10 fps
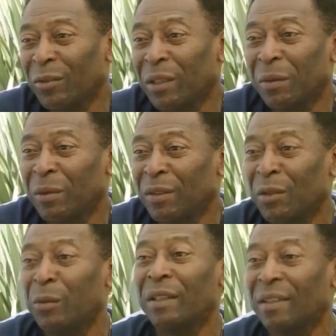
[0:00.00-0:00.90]
with
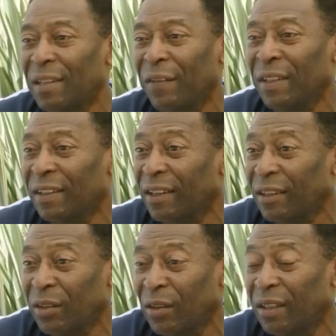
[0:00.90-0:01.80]
Brazil with 17
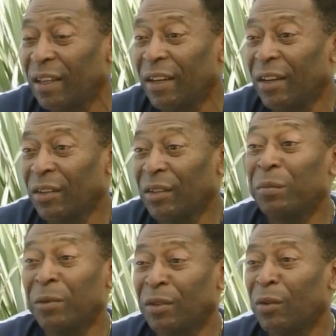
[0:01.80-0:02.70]
years old.
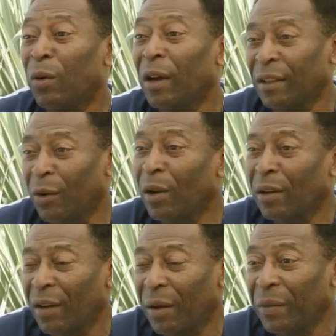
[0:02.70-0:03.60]
Brazil won the
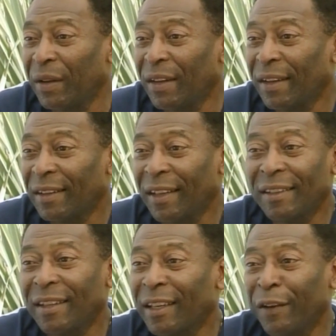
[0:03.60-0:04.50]
World Cup.
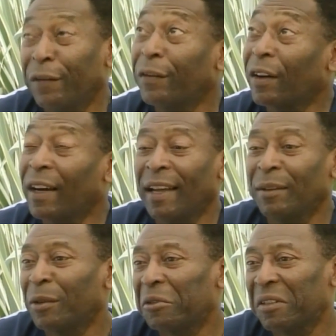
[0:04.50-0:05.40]
That's a gift for
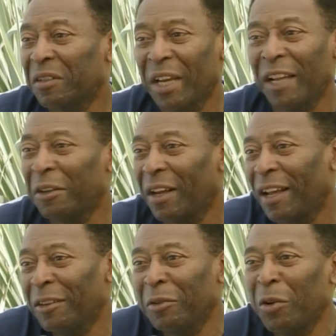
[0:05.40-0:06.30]
God because I don't,
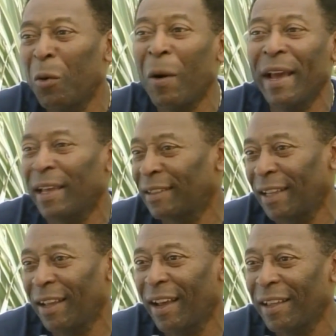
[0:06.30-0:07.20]
I don't know why I
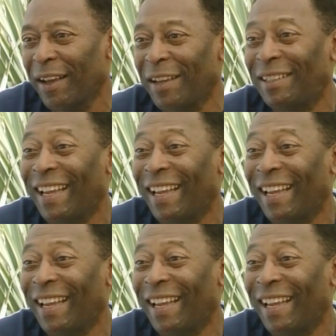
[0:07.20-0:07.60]
said I,